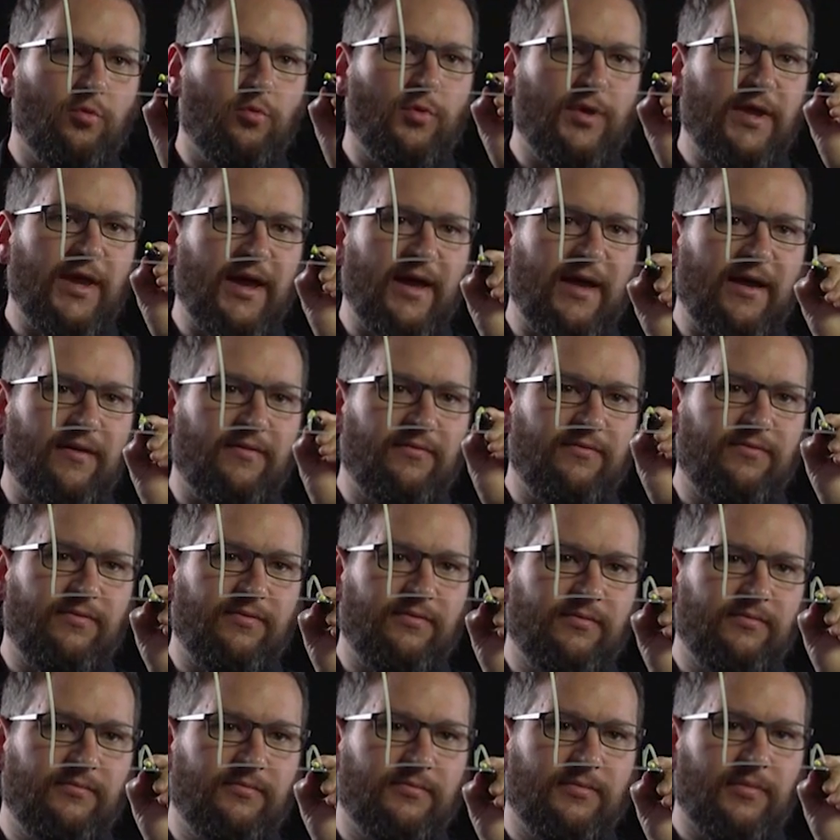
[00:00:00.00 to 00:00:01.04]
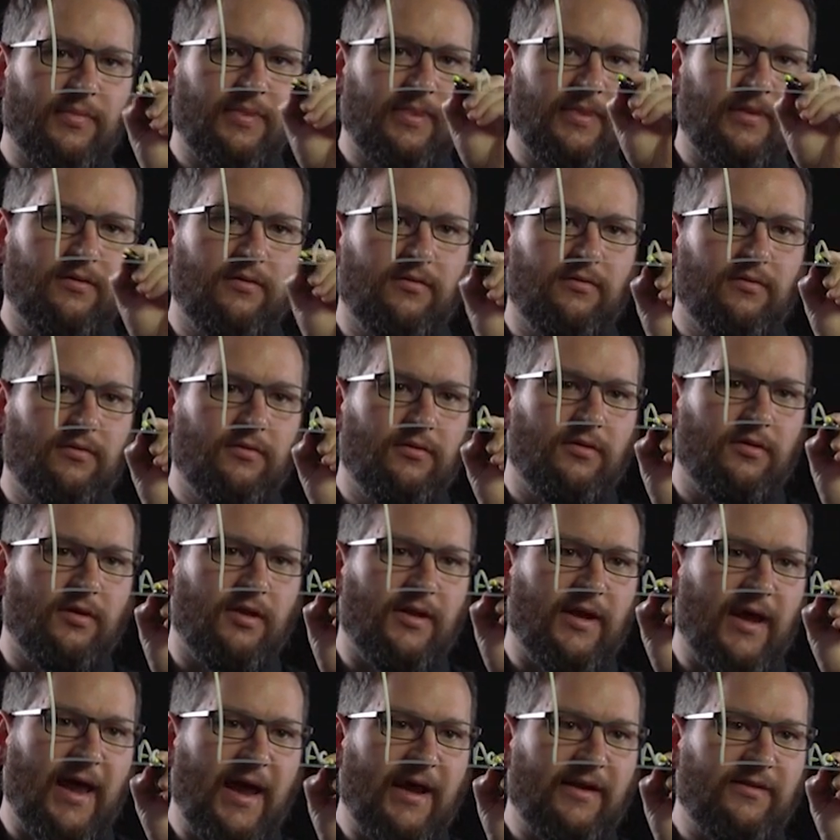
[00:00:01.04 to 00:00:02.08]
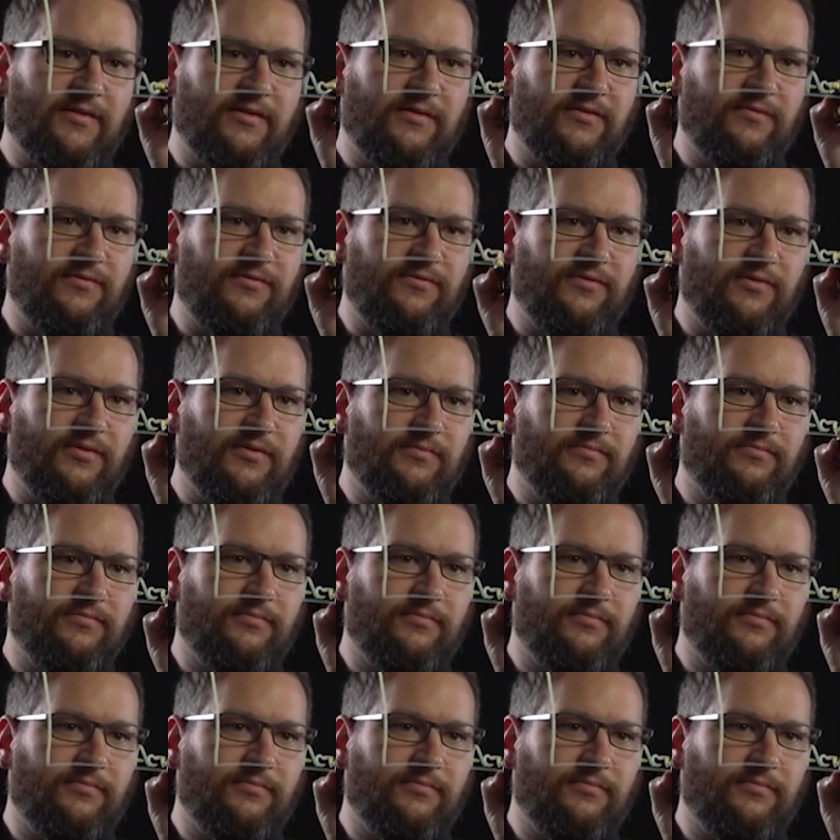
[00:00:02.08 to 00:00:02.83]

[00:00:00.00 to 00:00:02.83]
We have an active